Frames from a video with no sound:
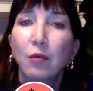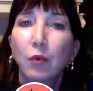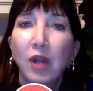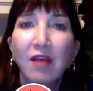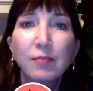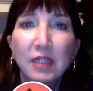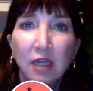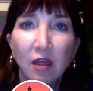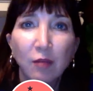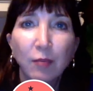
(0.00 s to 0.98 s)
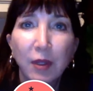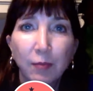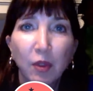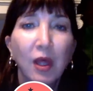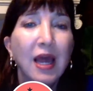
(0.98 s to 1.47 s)
And what I've been telling
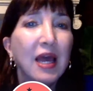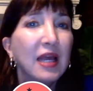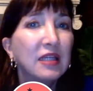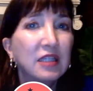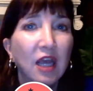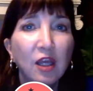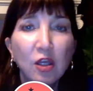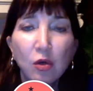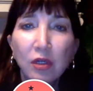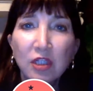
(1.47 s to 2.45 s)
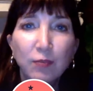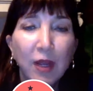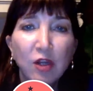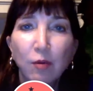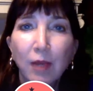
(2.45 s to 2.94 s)
people is that you can
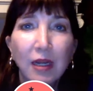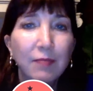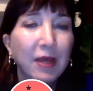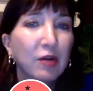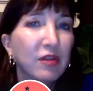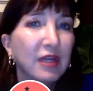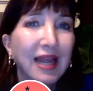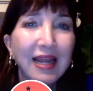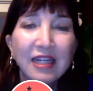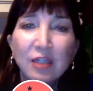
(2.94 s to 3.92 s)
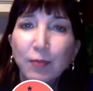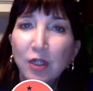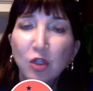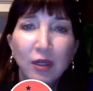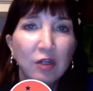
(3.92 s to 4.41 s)
spend your money better than any
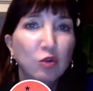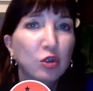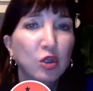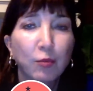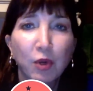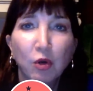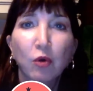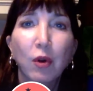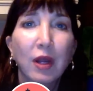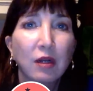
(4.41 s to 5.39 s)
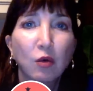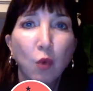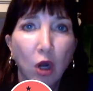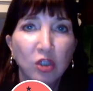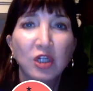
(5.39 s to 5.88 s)
special interest or bureaucrat in
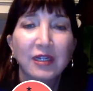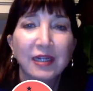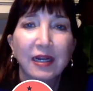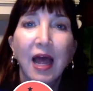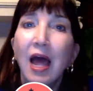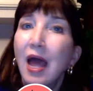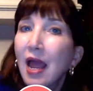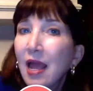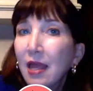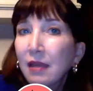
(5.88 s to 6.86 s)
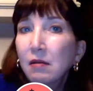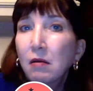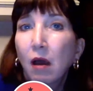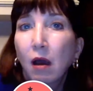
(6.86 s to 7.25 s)
Washington. And